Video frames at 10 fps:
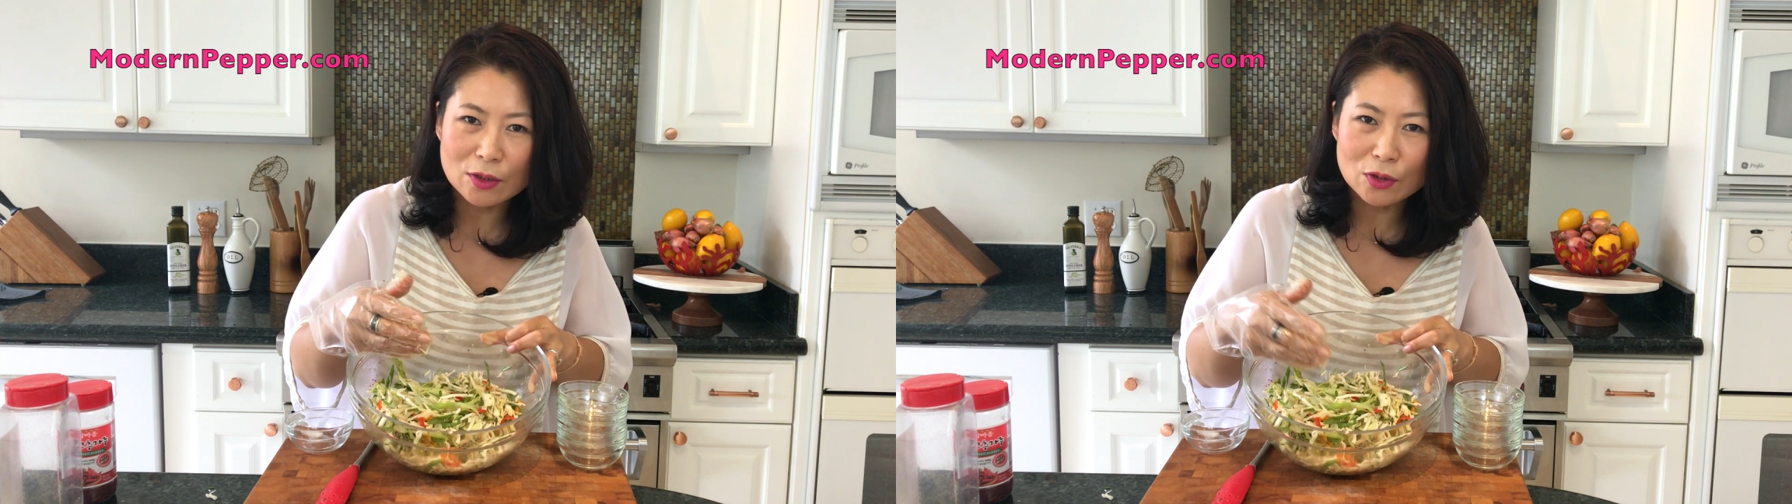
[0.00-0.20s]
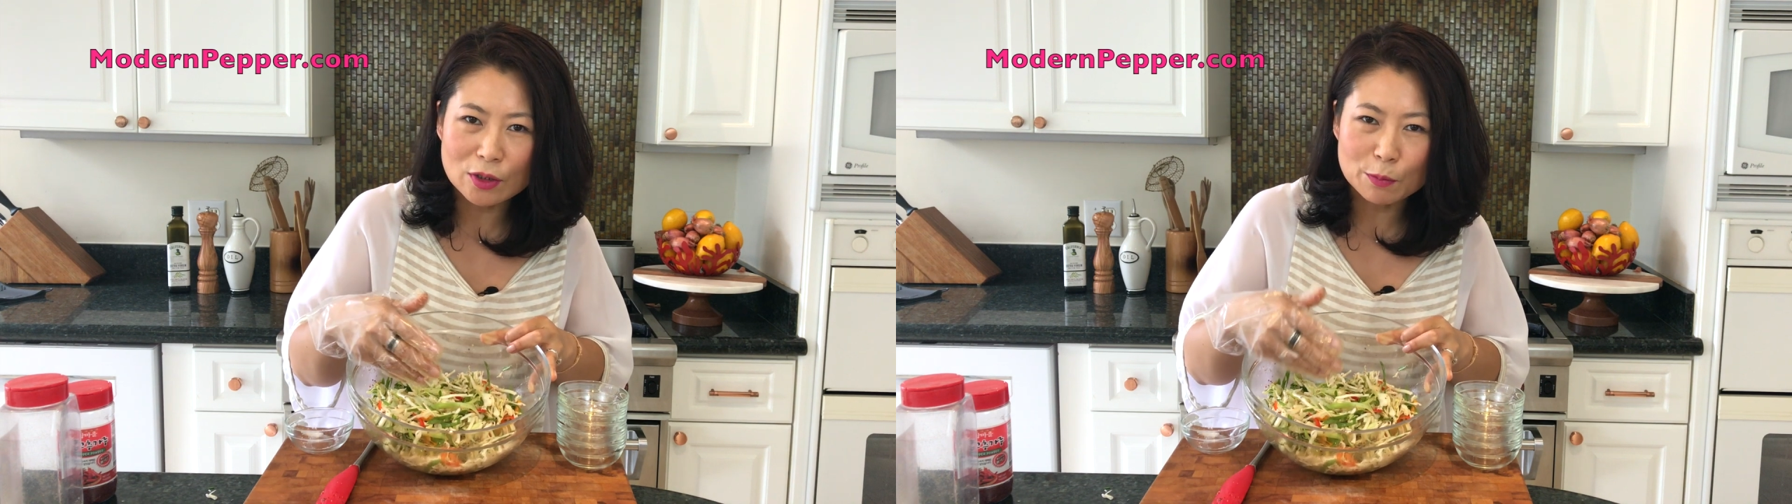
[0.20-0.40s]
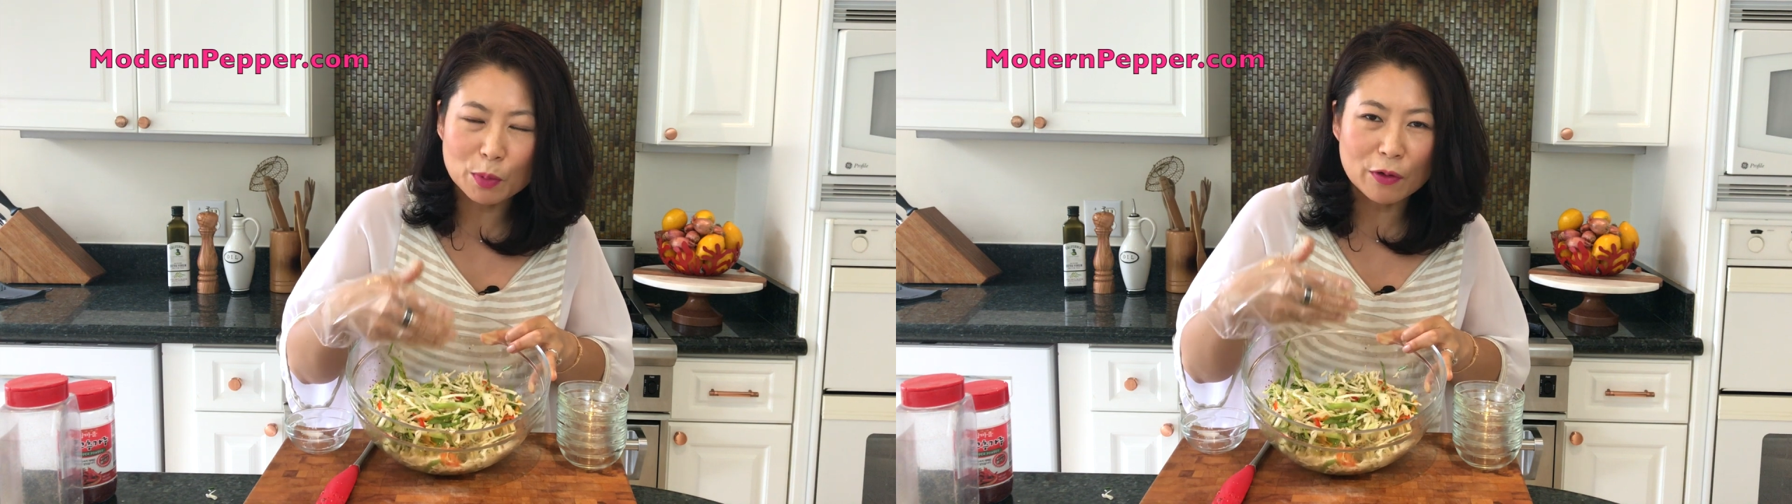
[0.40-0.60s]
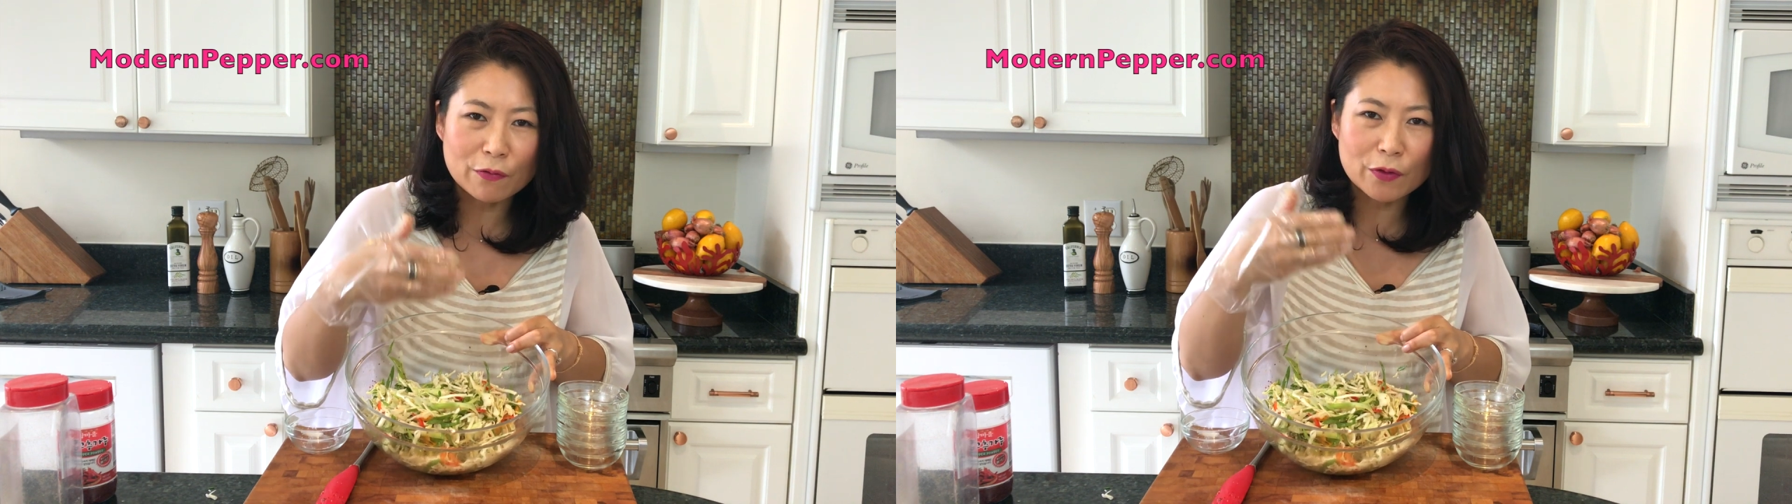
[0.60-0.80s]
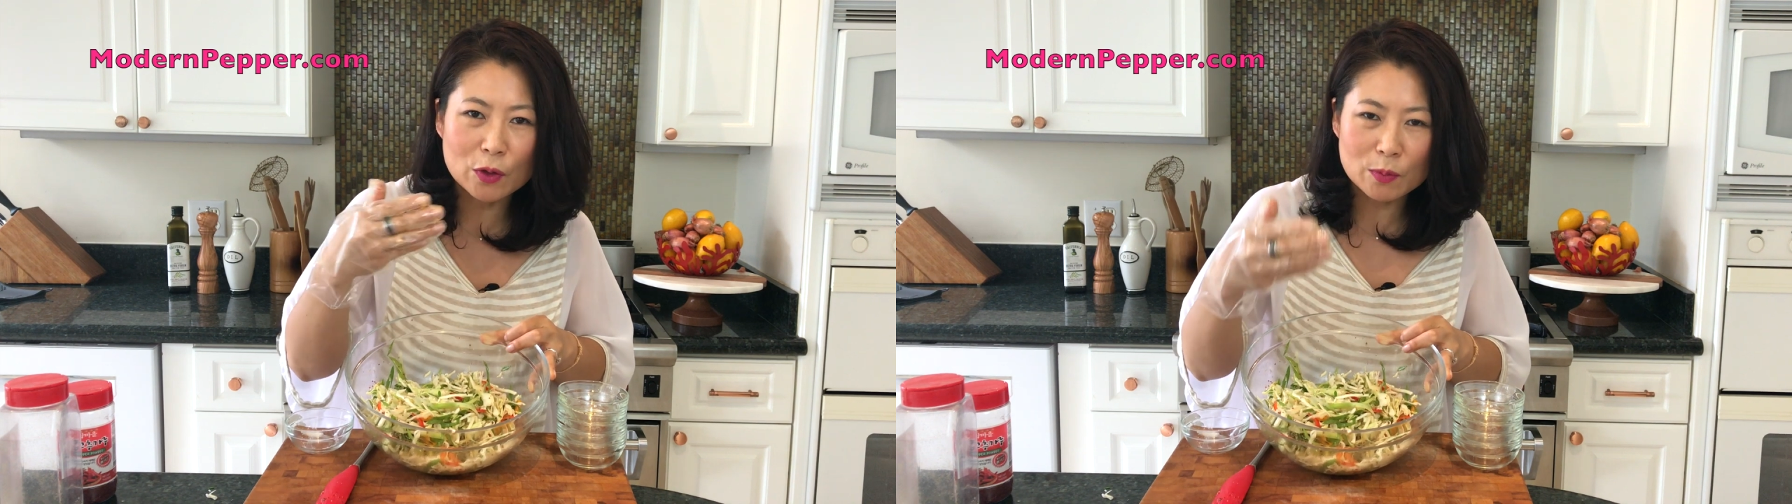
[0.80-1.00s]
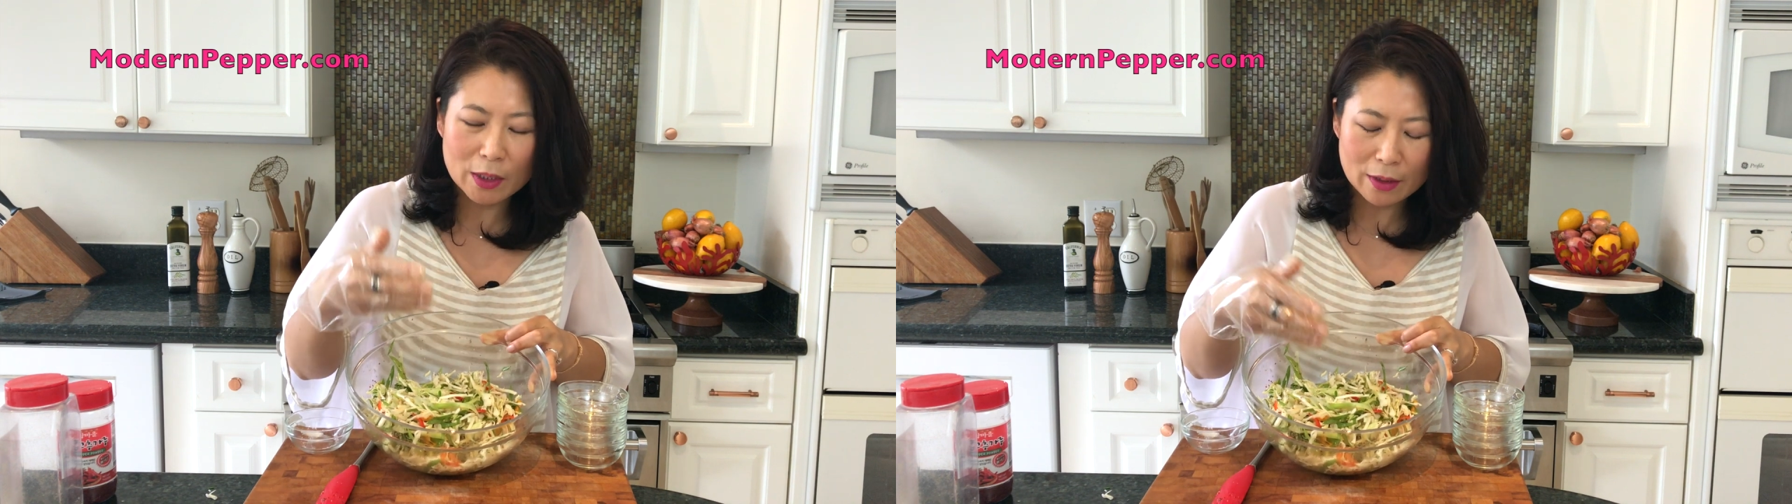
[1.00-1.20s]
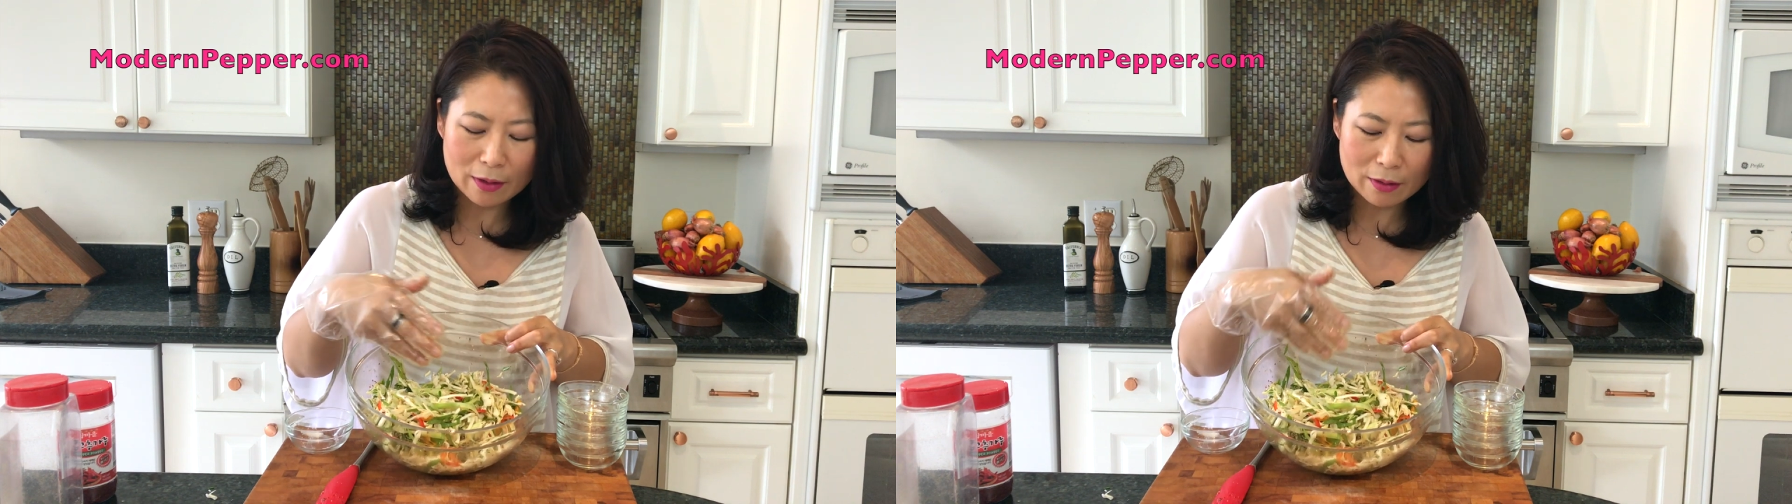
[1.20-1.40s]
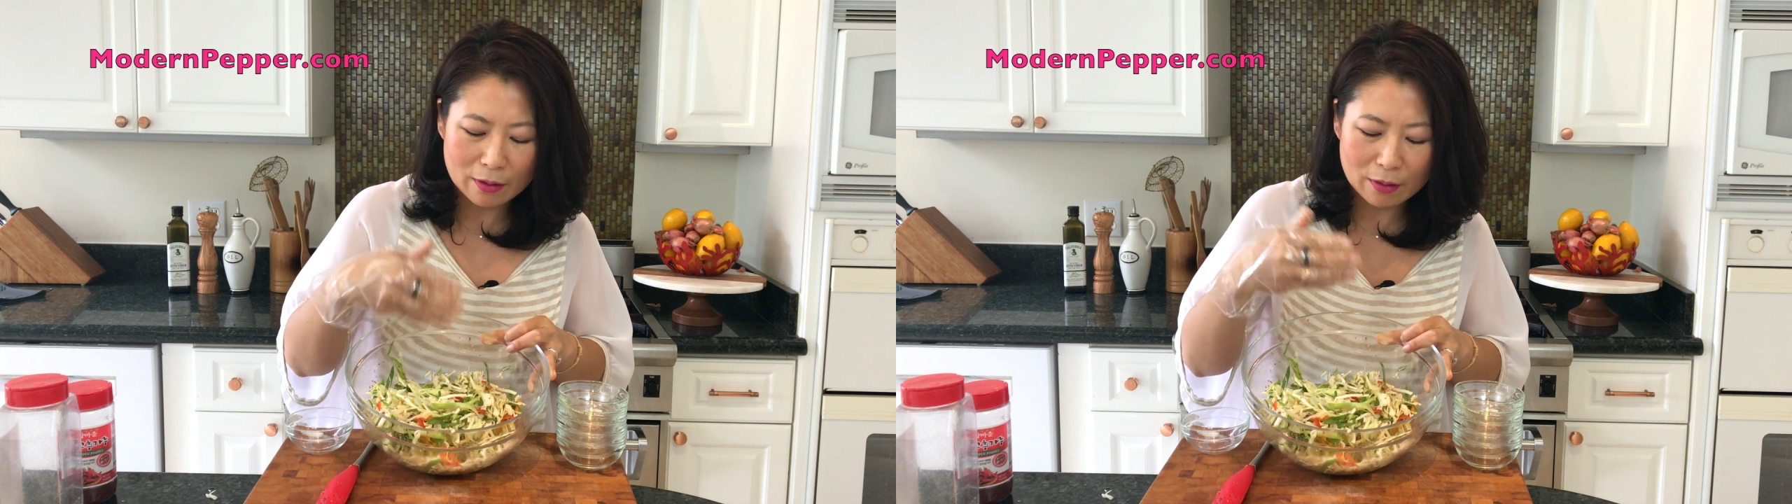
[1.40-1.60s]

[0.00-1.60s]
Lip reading: It's just perfuming